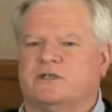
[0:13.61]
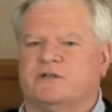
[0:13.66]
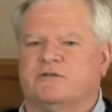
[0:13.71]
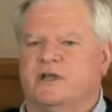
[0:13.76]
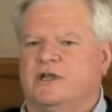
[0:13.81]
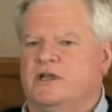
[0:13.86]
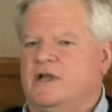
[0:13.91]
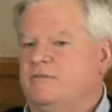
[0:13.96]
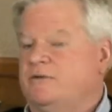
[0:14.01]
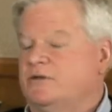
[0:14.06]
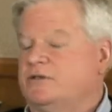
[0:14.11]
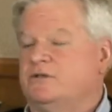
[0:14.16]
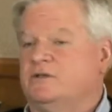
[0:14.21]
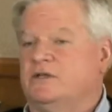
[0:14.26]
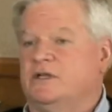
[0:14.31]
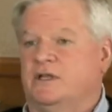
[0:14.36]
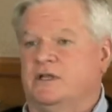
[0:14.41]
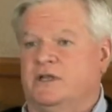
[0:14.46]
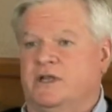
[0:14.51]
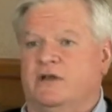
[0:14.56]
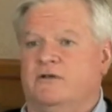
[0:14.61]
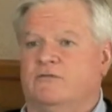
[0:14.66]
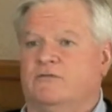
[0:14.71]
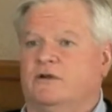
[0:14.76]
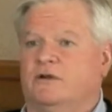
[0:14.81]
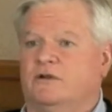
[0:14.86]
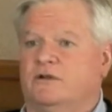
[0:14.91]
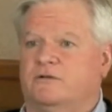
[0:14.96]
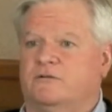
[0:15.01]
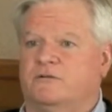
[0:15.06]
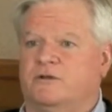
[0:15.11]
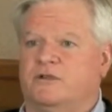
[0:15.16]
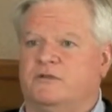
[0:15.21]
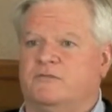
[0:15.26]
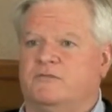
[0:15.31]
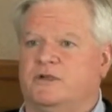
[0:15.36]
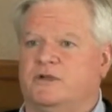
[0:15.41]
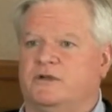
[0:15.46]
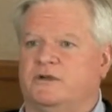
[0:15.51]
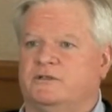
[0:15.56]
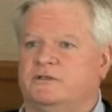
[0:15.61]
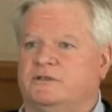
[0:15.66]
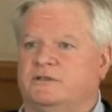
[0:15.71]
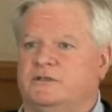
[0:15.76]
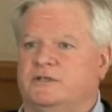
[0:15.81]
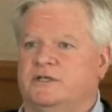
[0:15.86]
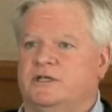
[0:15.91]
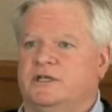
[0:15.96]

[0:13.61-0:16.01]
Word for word: It's a great opportunity to network with your peers.